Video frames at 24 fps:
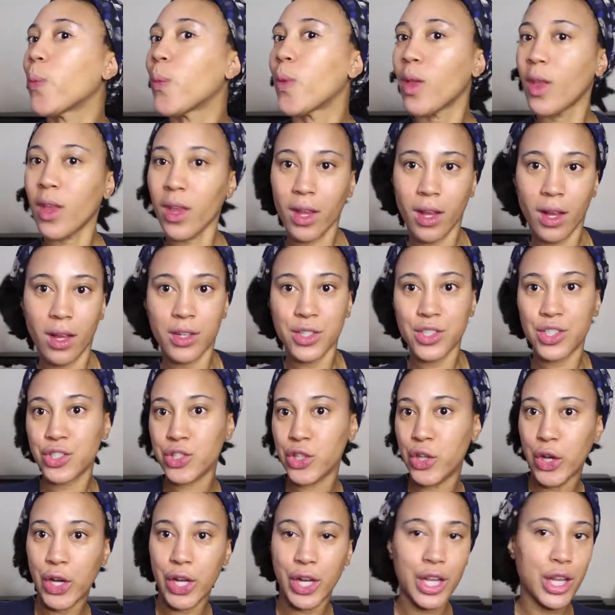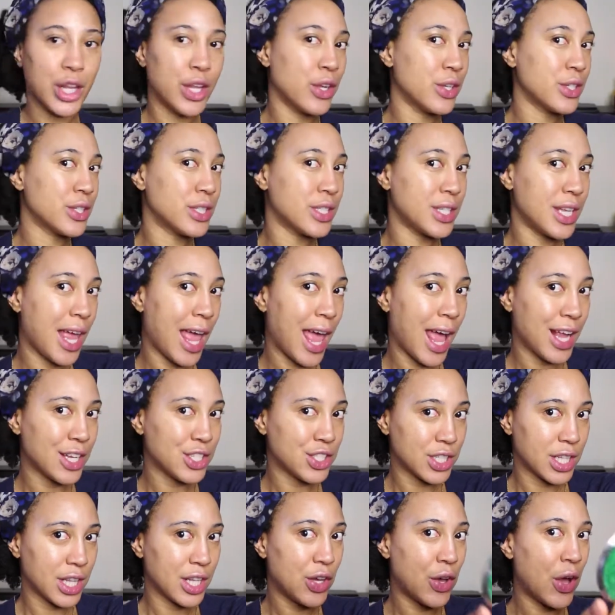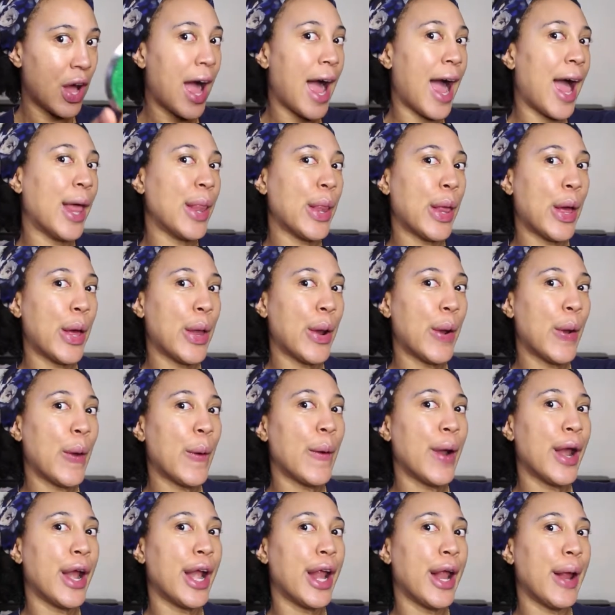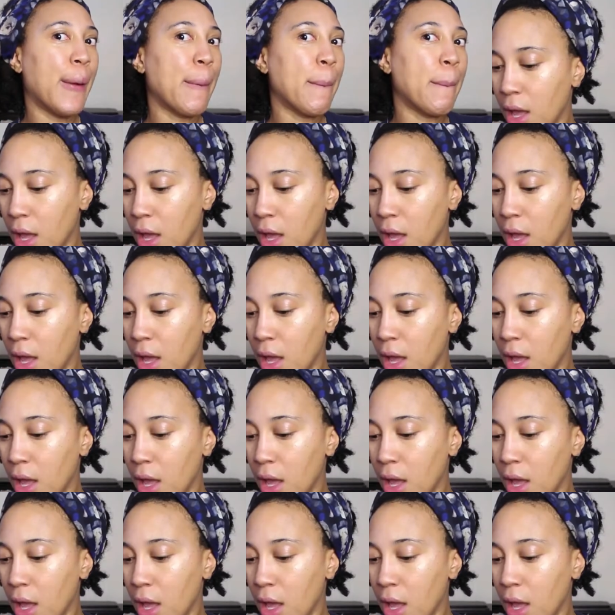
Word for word: Mm, she's looking a little snatched, a little highlighted already.